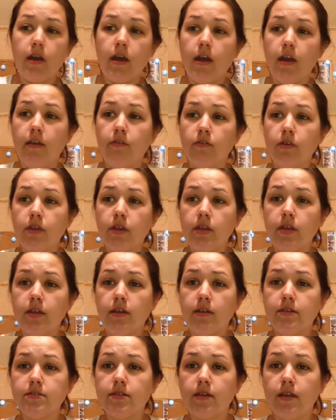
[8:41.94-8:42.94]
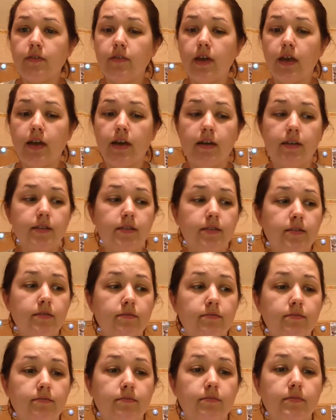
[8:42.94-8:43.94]
everything else that I've got
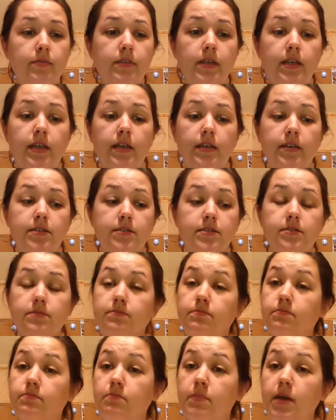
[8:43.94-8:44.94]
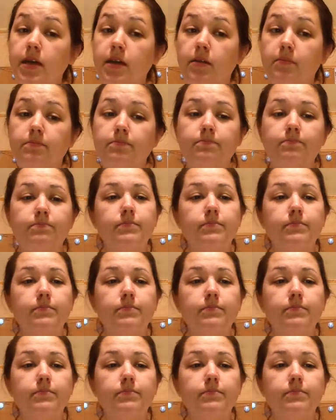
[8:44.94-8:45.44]
is makeup.